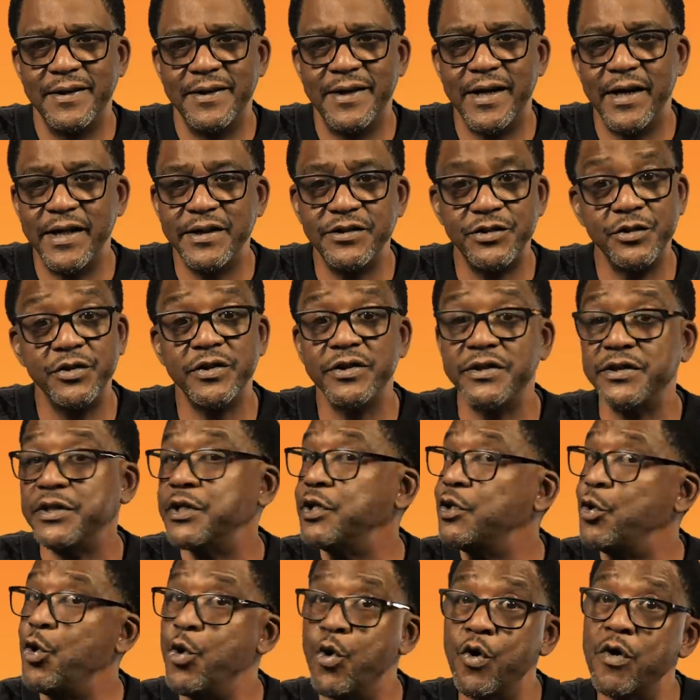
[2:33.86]
Now, he's using
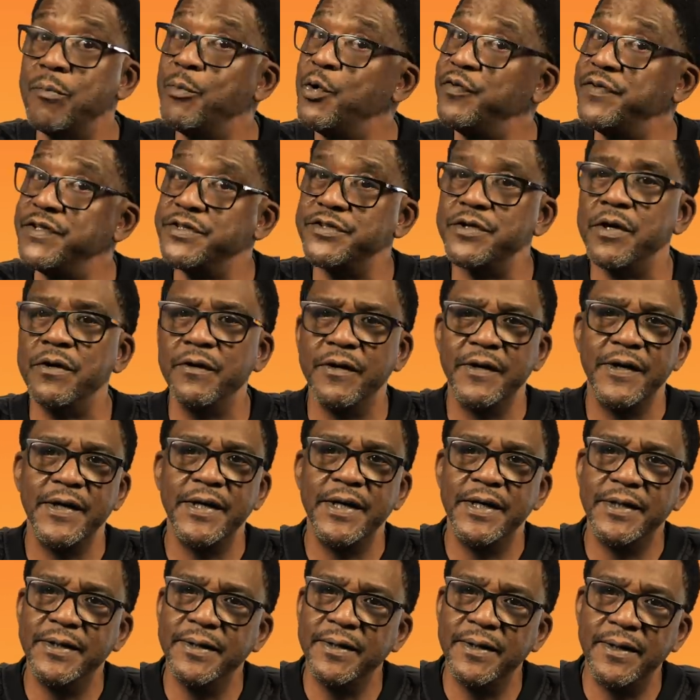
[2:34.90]
it in a horror movie, so
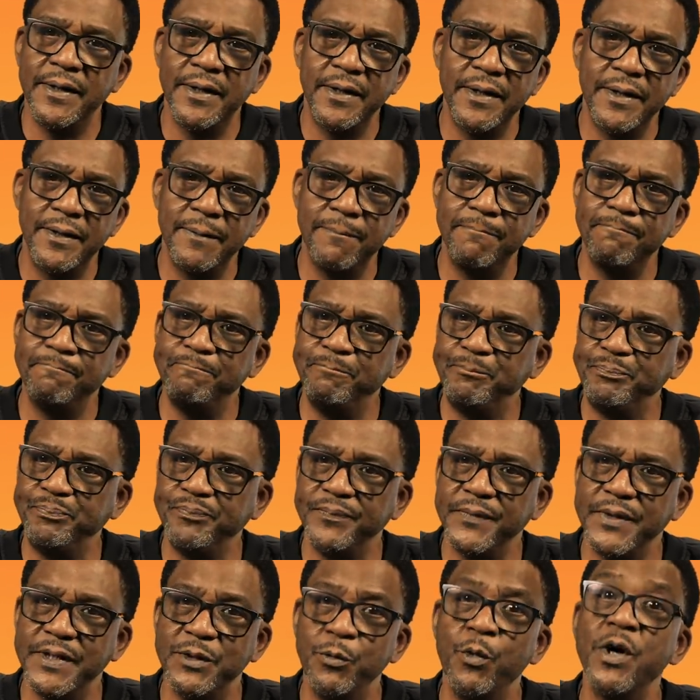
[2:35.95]

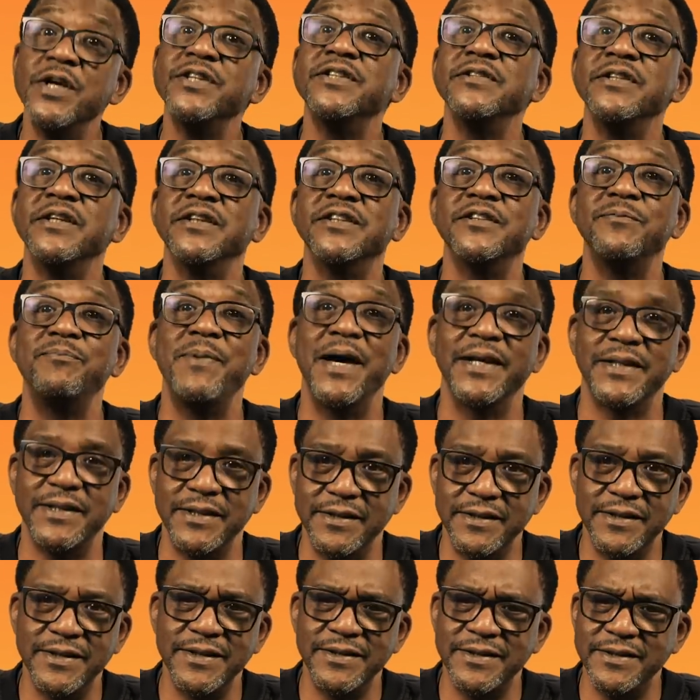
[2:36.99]
it wasn't
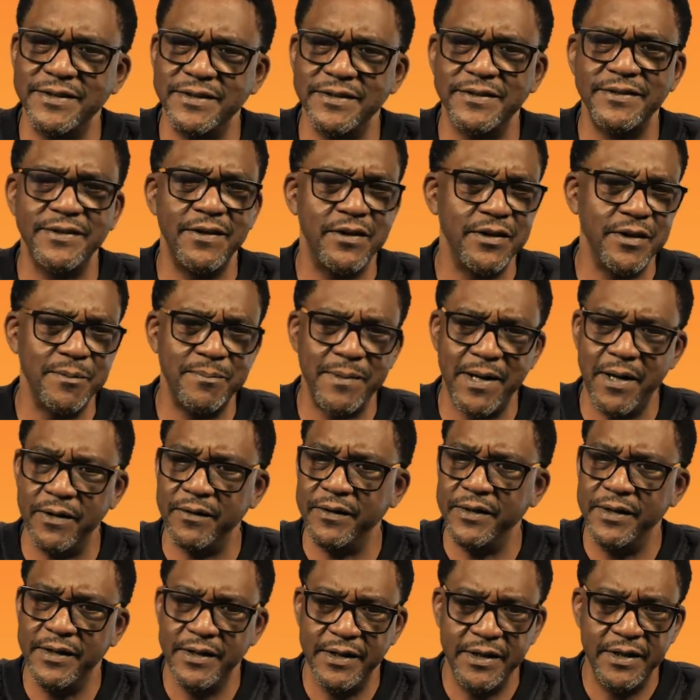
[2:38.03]
expected, because it's a song
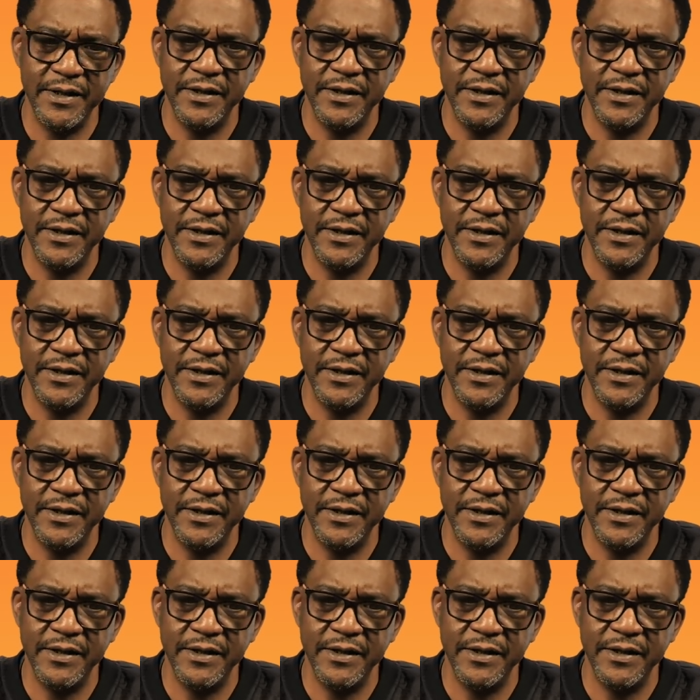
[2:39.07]
about